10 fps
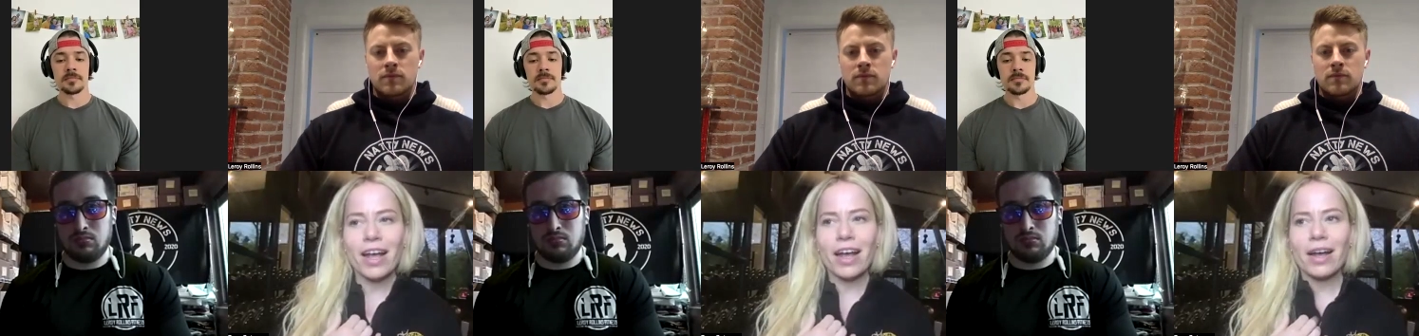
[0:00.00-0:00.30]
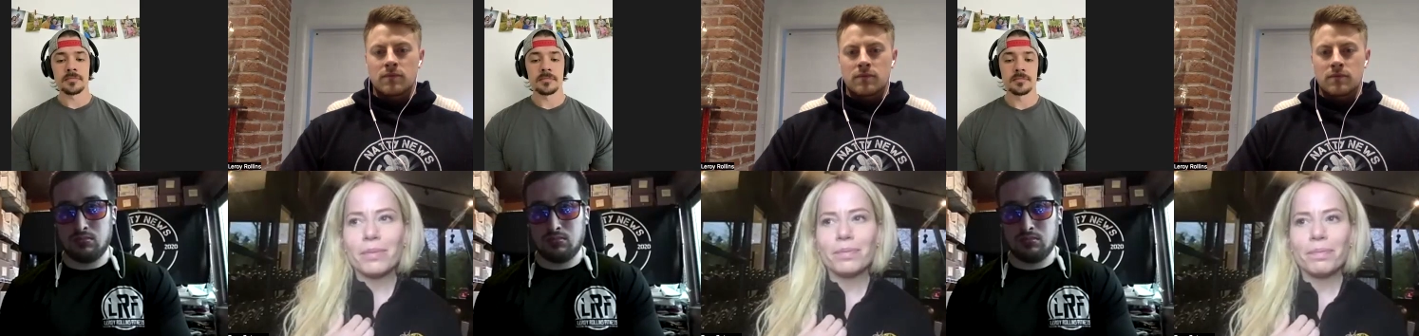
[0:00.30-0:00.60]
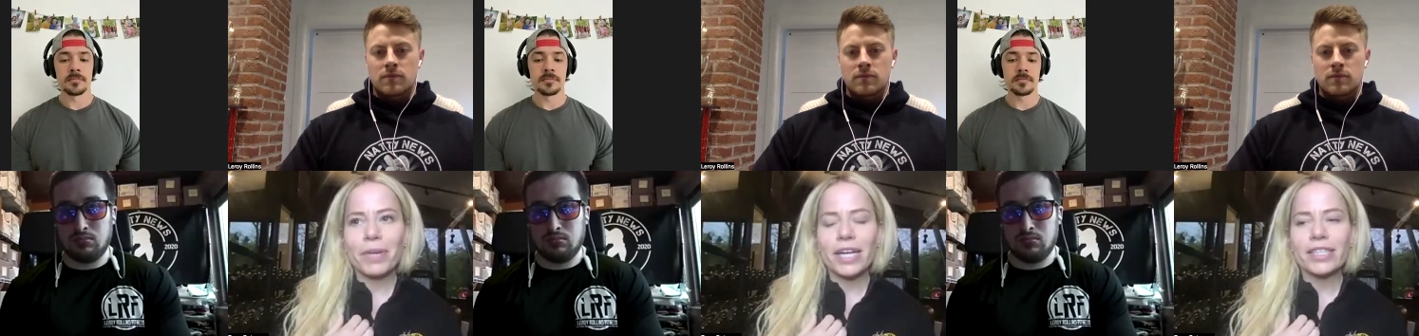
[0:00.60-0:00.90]

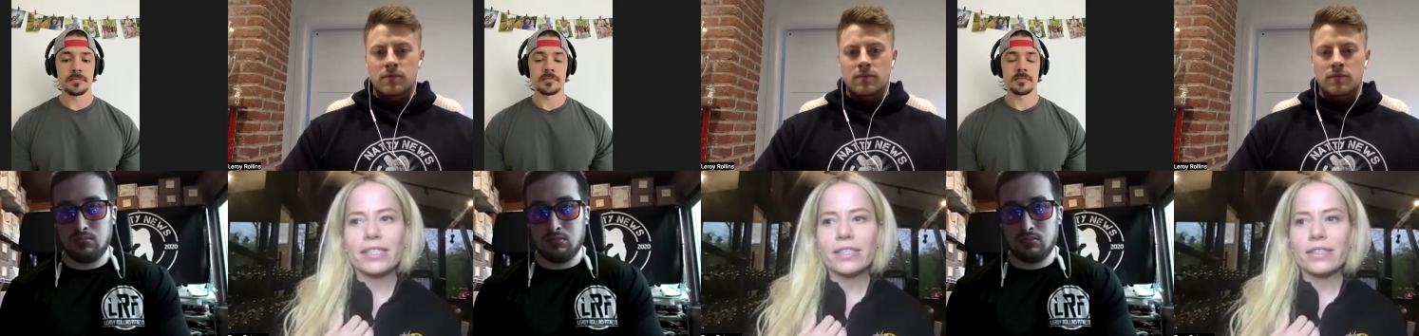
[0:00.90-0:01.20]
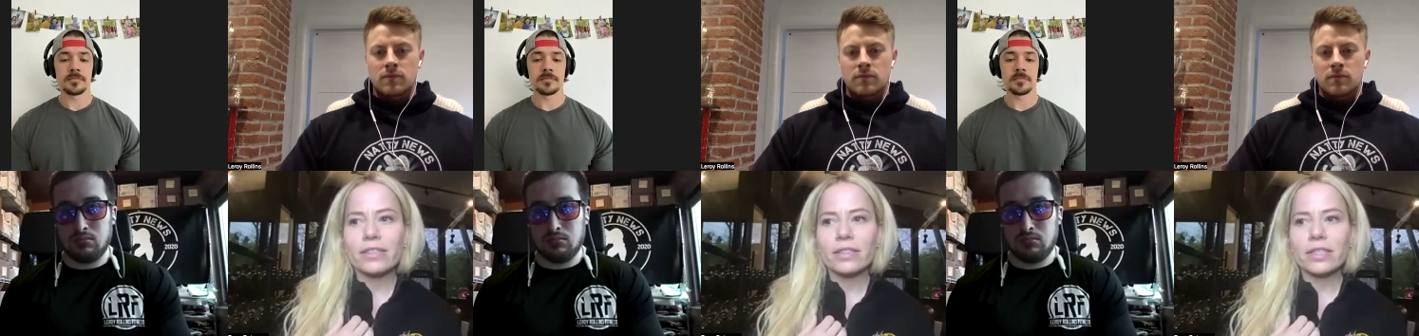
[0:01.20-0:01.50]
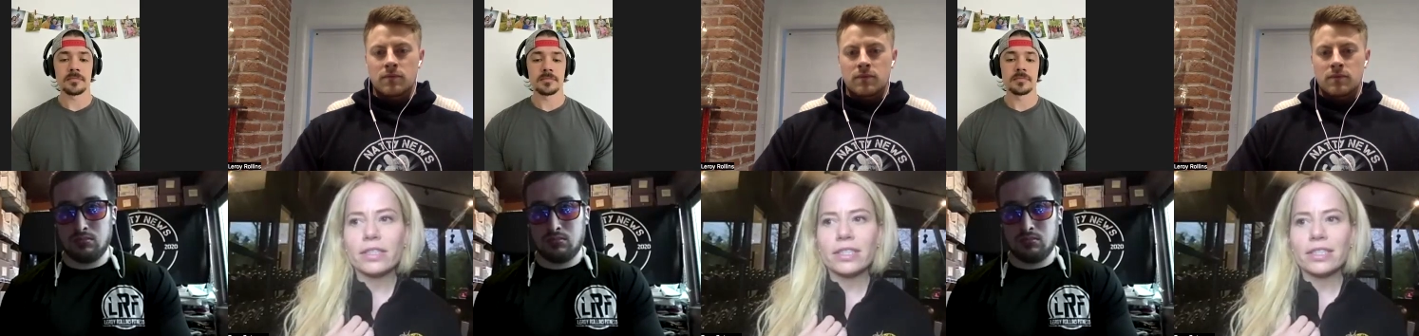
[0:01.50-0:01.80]
Speaker 1: But
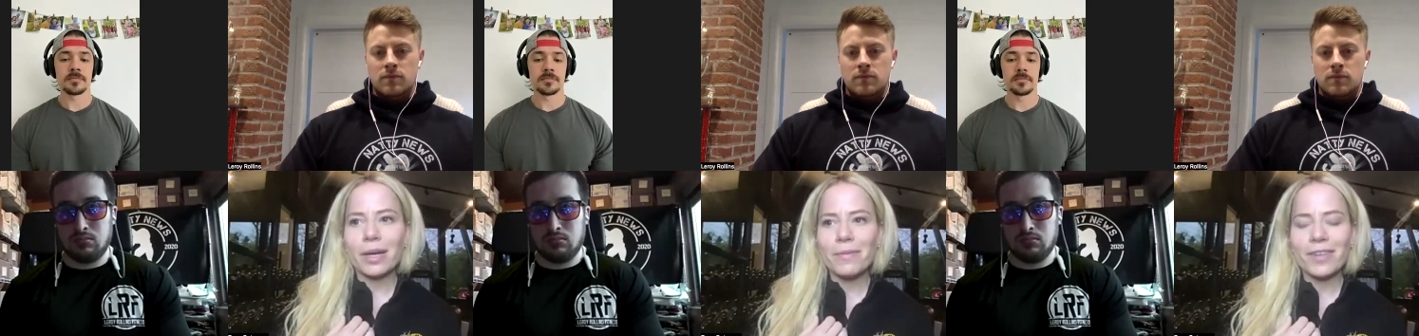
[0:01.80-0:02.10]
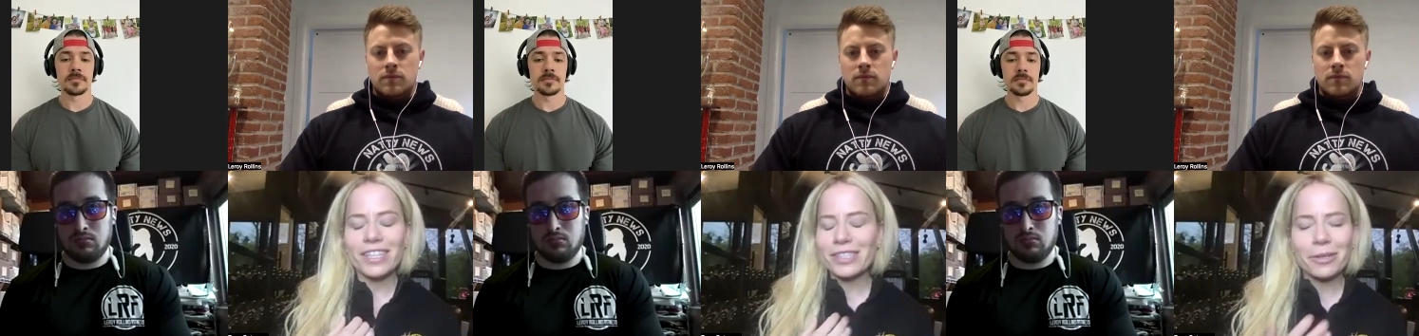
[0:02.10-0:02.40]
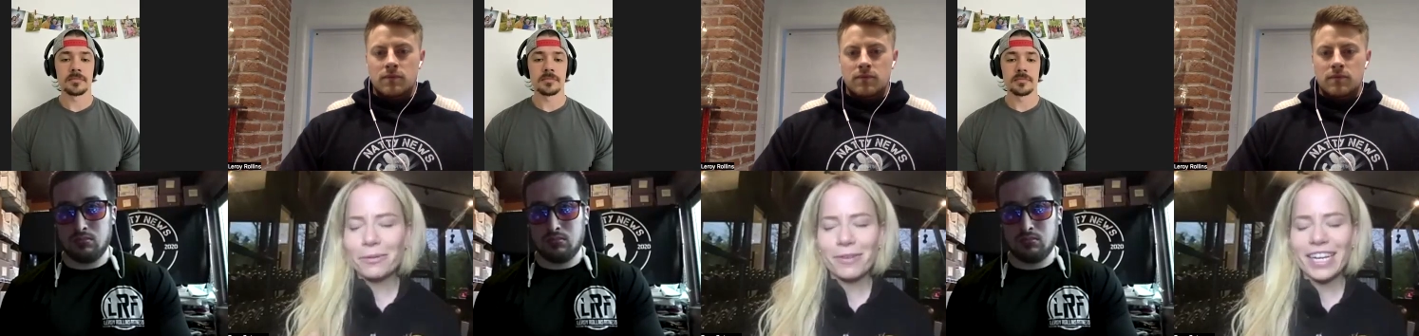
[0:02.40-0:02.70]
it's
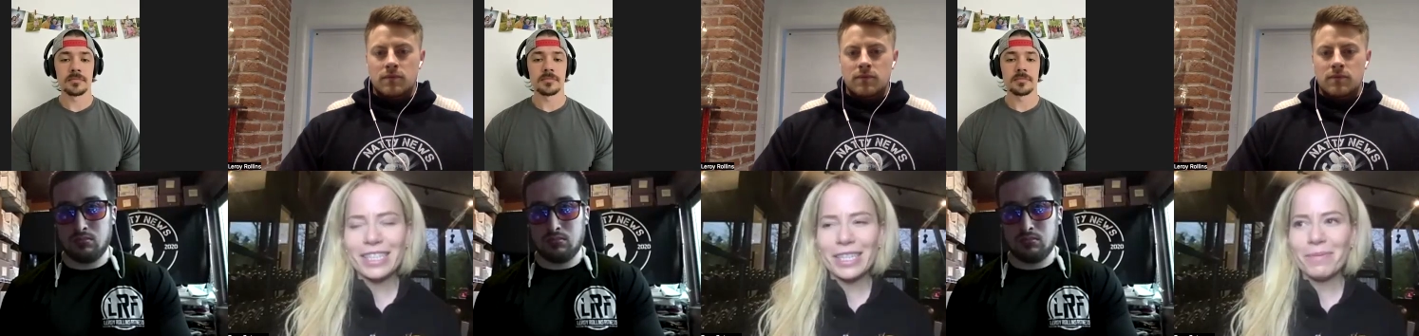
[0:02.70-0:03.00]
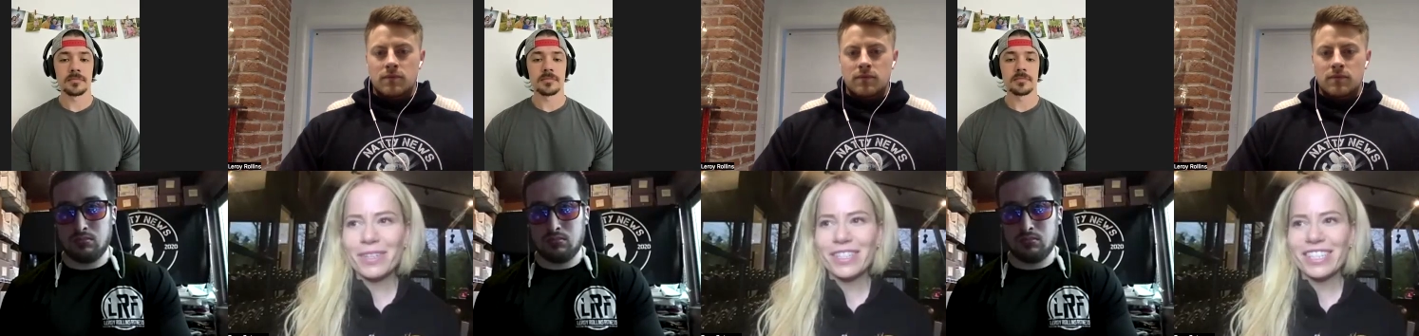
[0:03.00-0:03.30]
so random.